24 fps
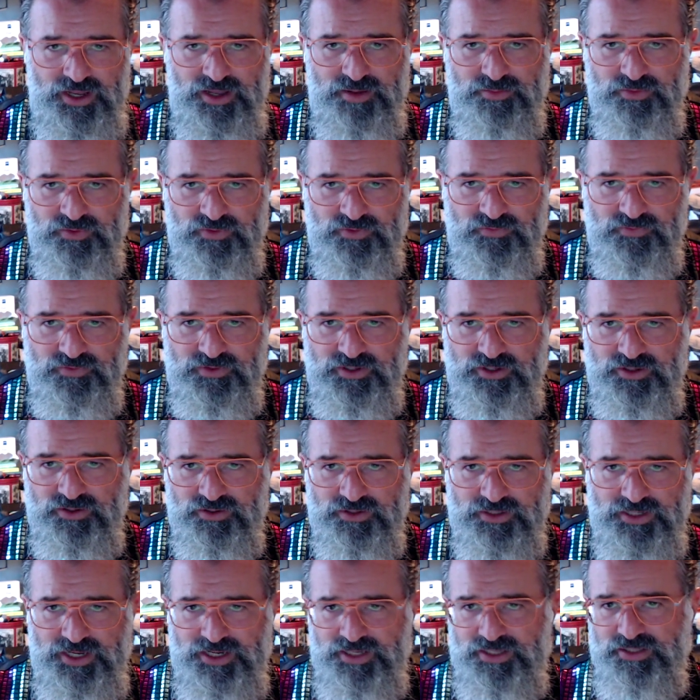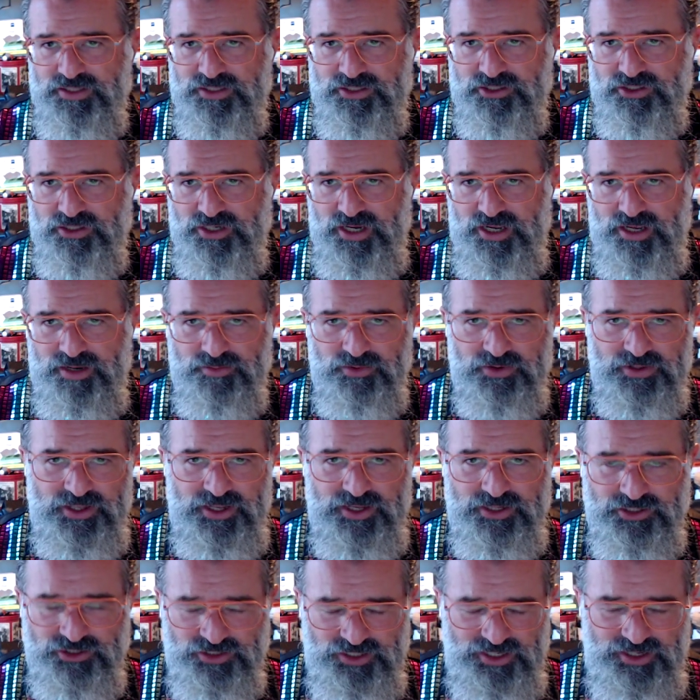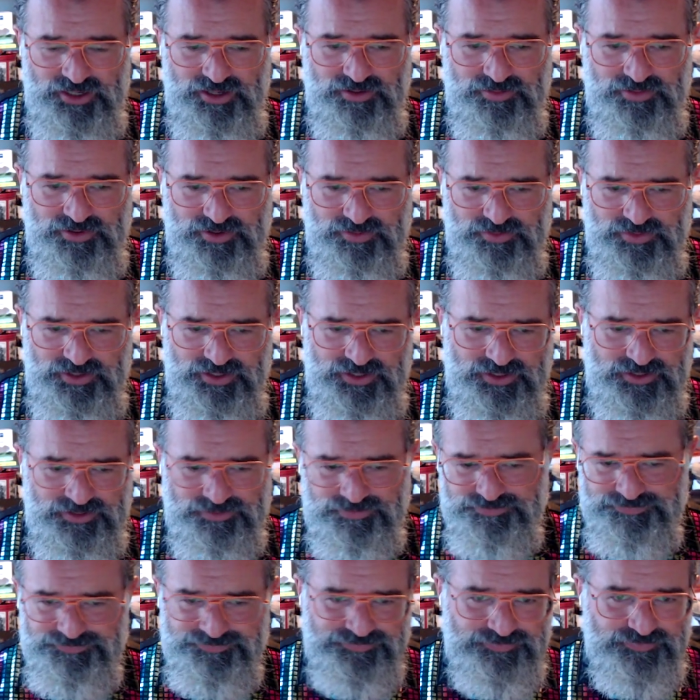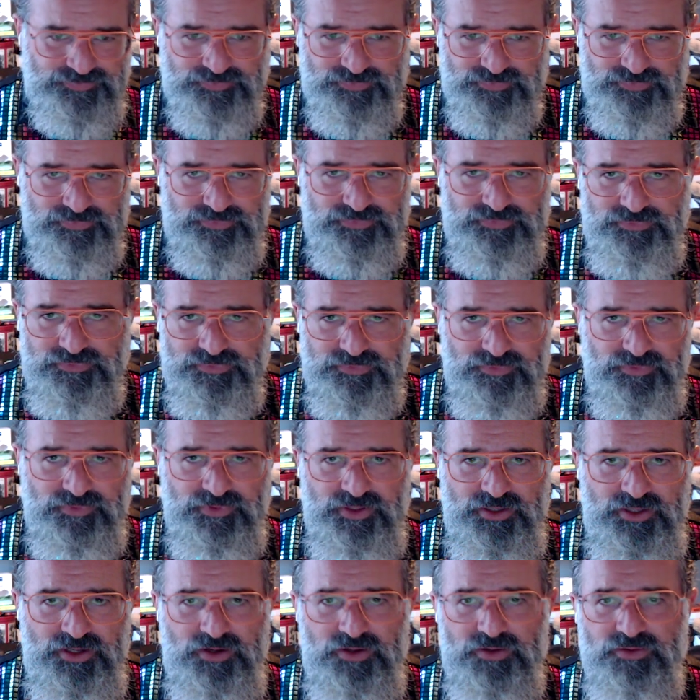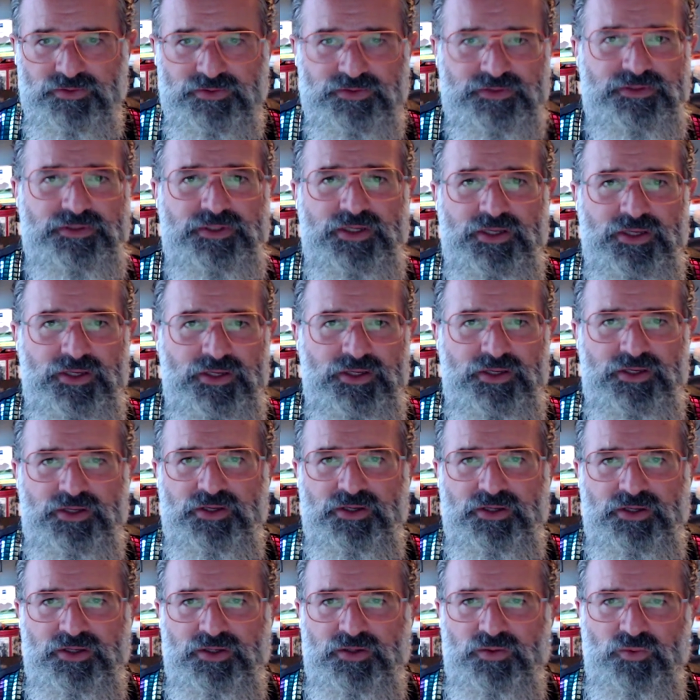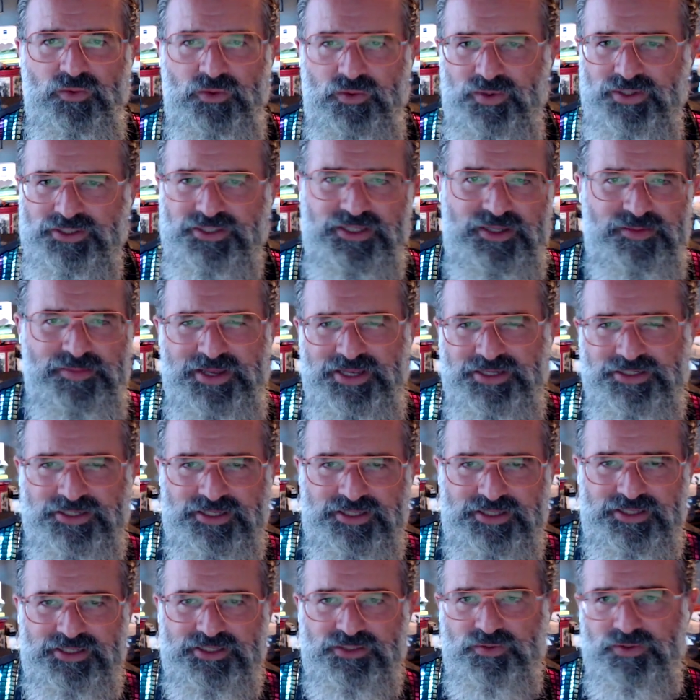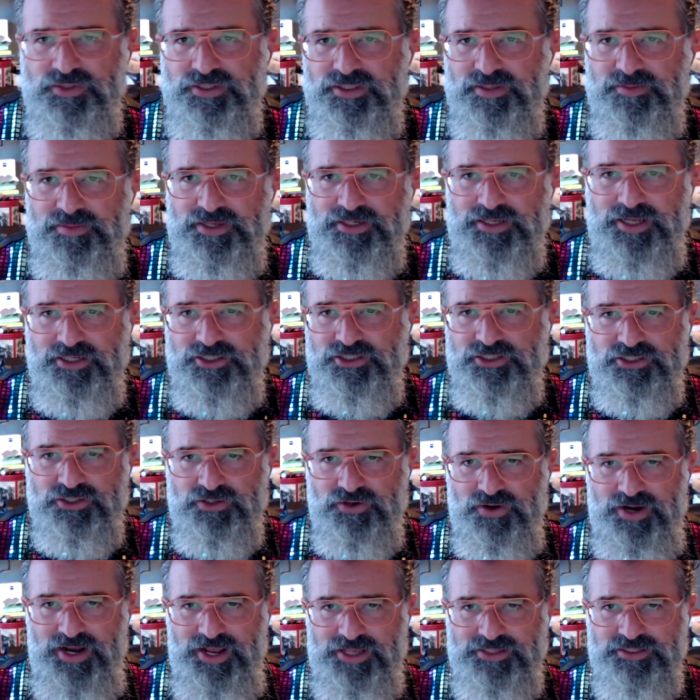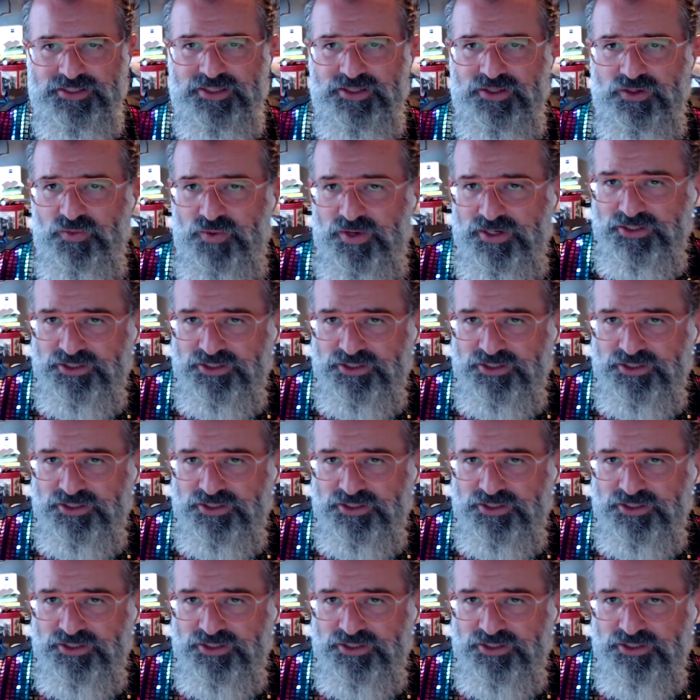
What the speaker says: or not moving, or taking this job or that job," and I'm like, you know, well, what's the best of this? What's the best? I just start asking the